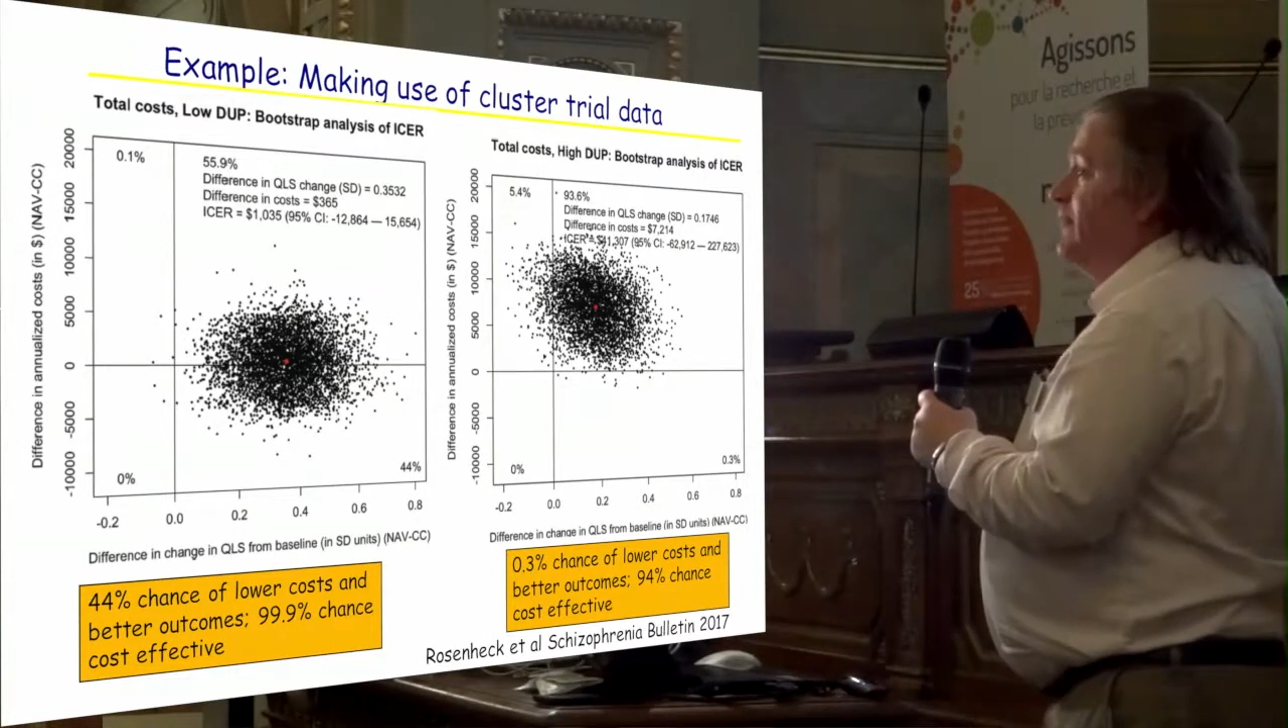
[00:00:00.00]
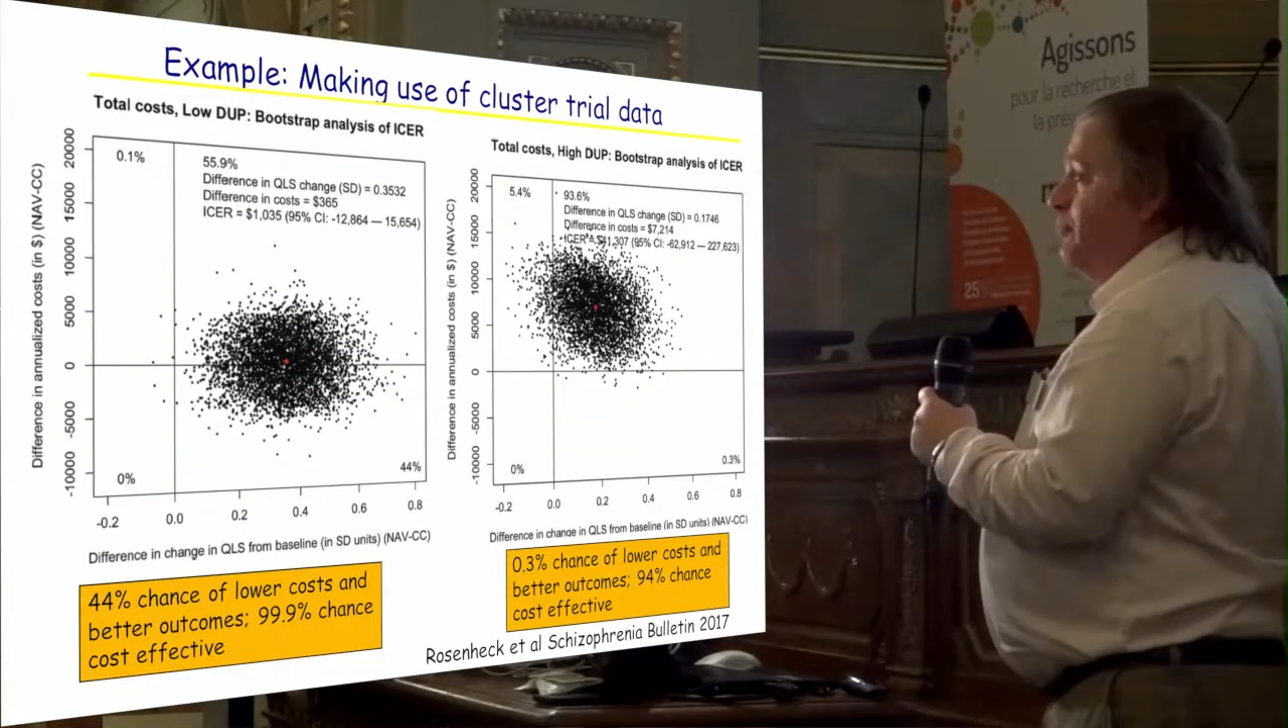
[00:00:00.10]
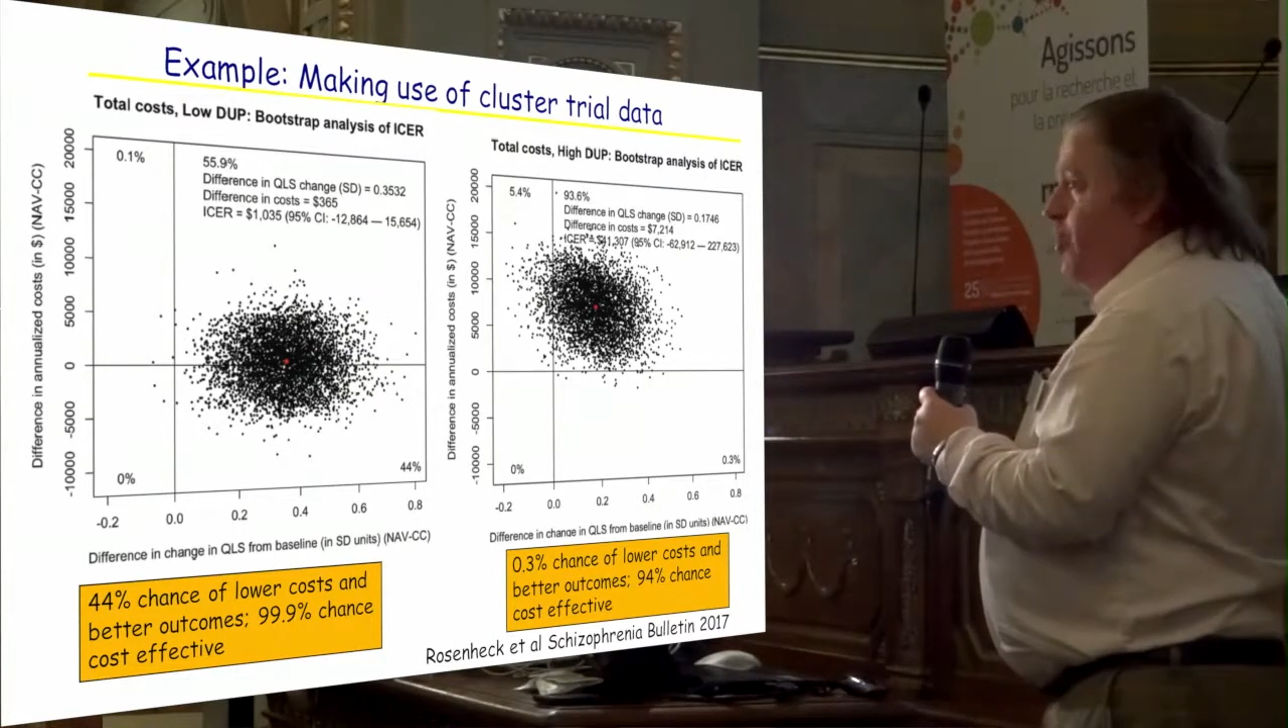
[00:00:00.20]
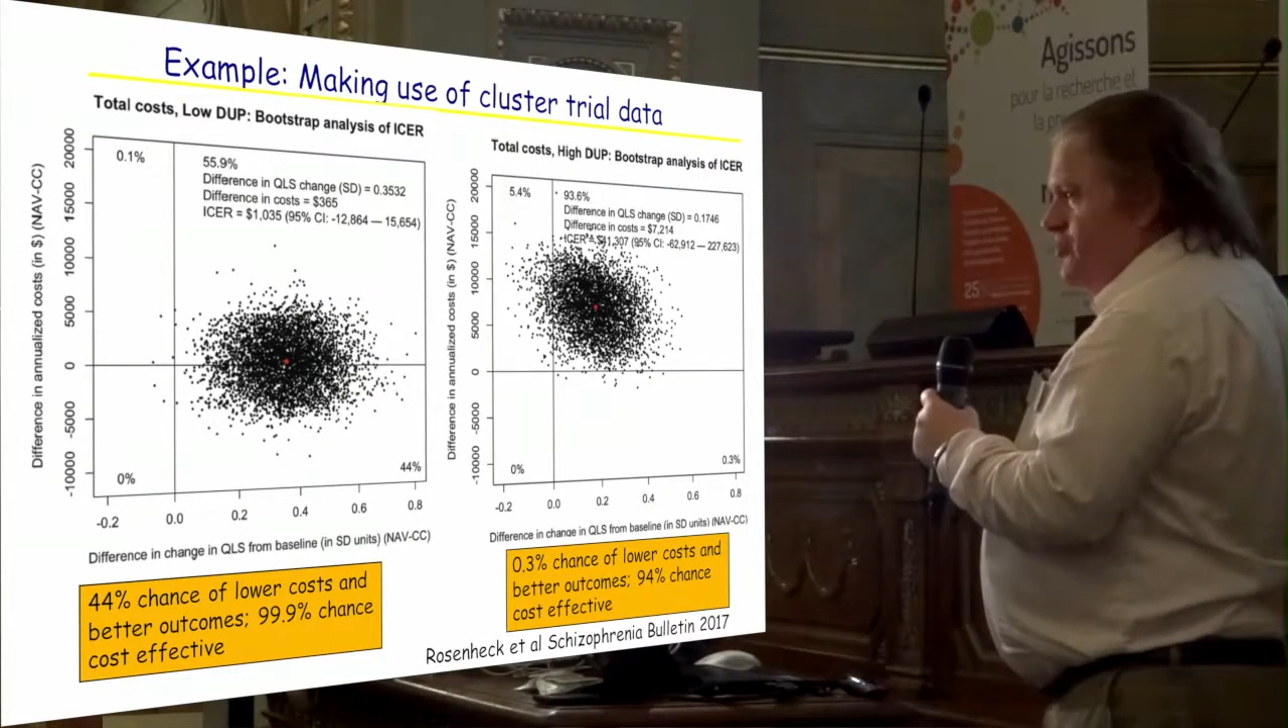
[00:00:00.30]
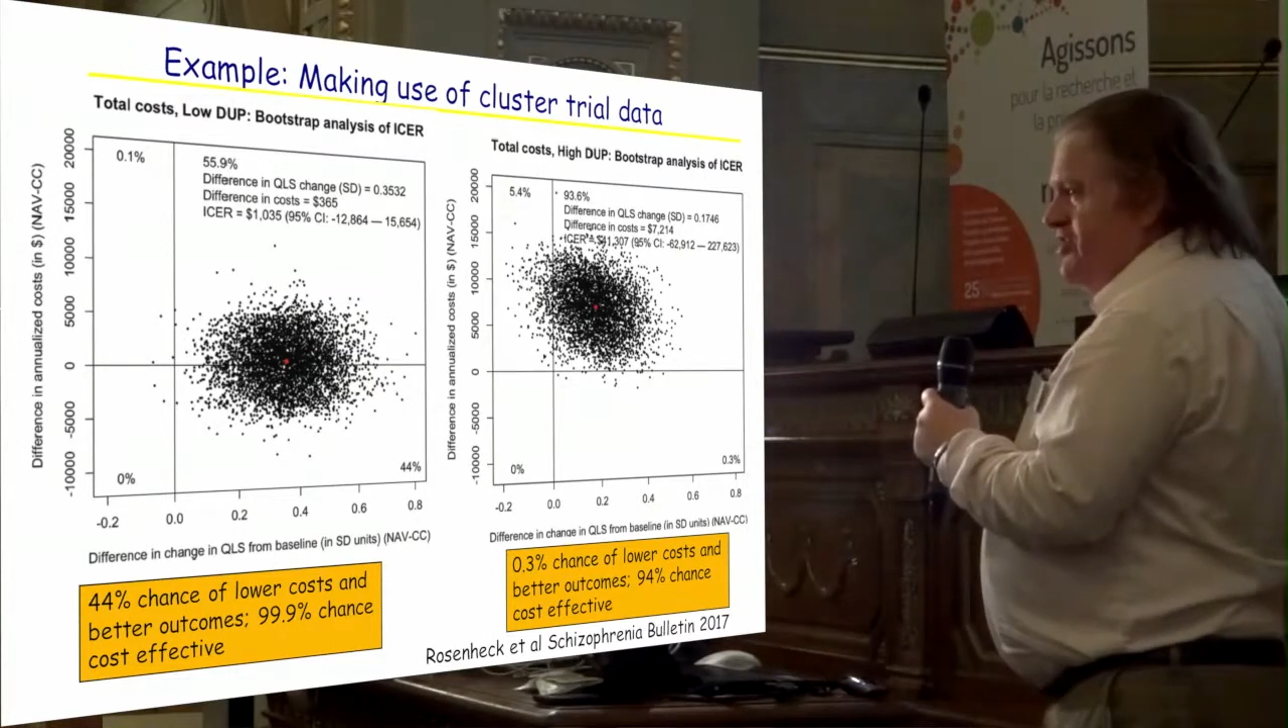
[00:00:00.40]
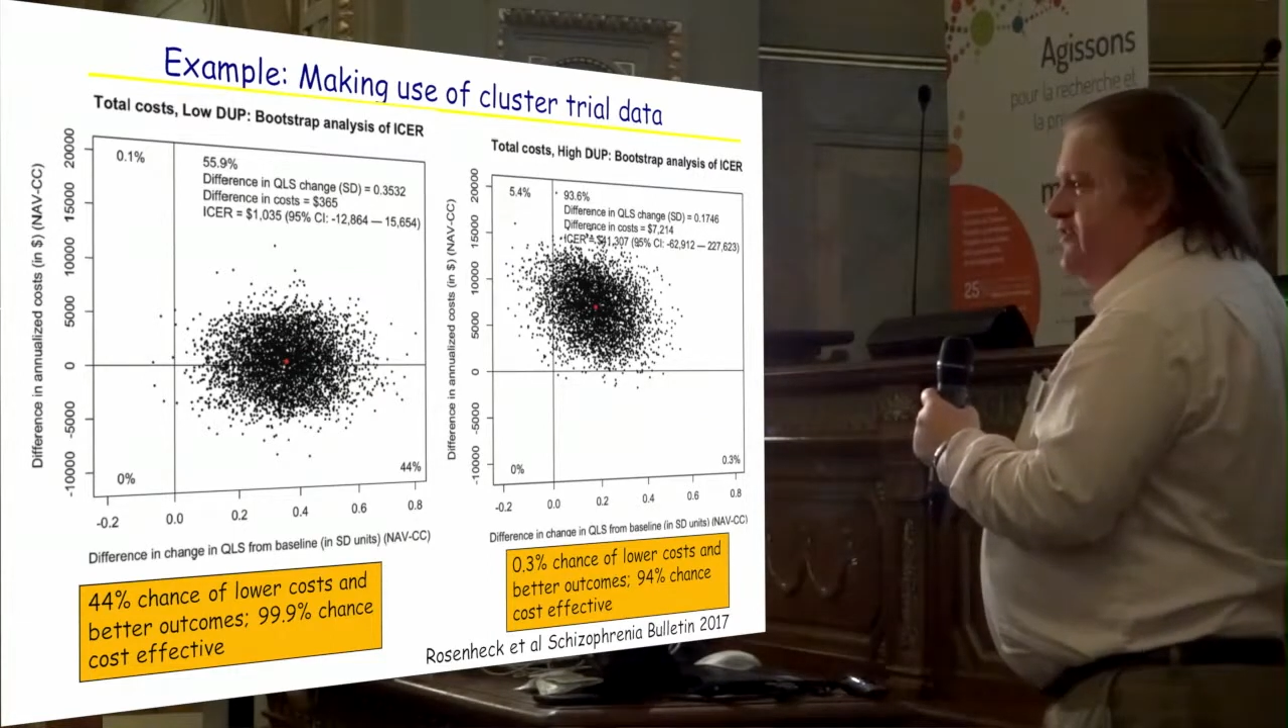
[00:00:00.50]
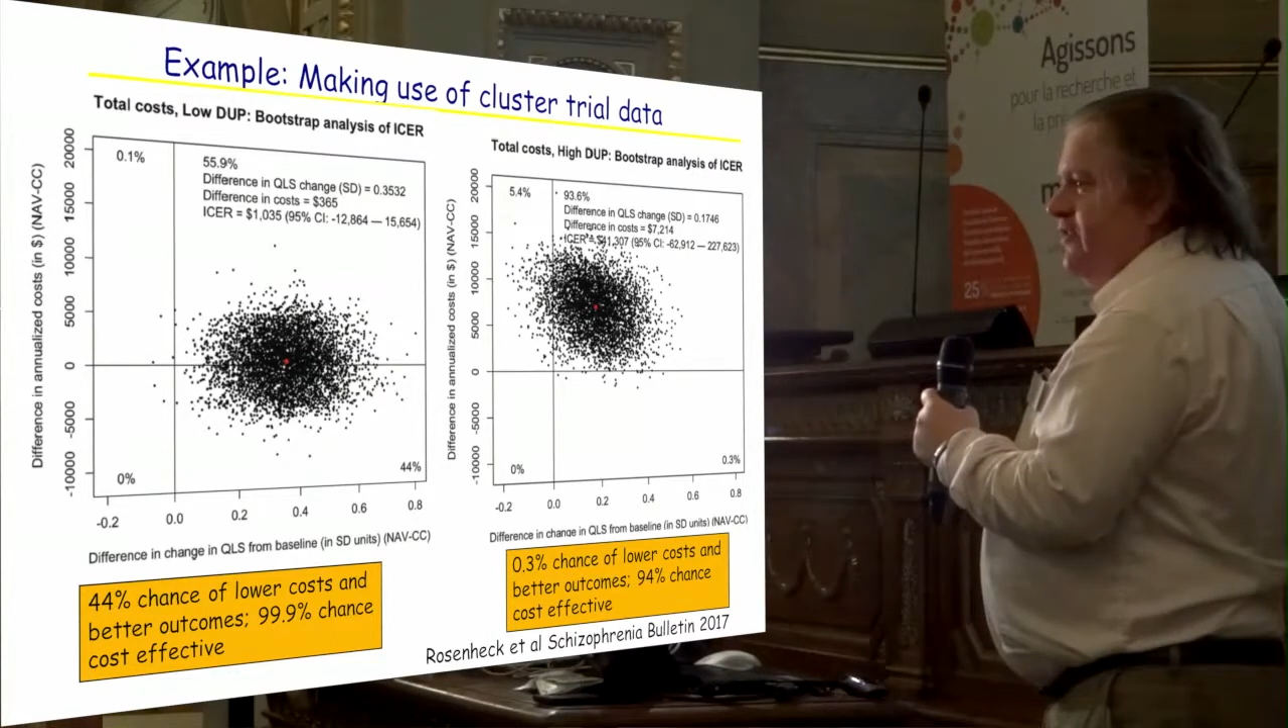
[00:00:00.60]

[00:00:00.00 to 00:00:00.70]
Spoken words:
the positive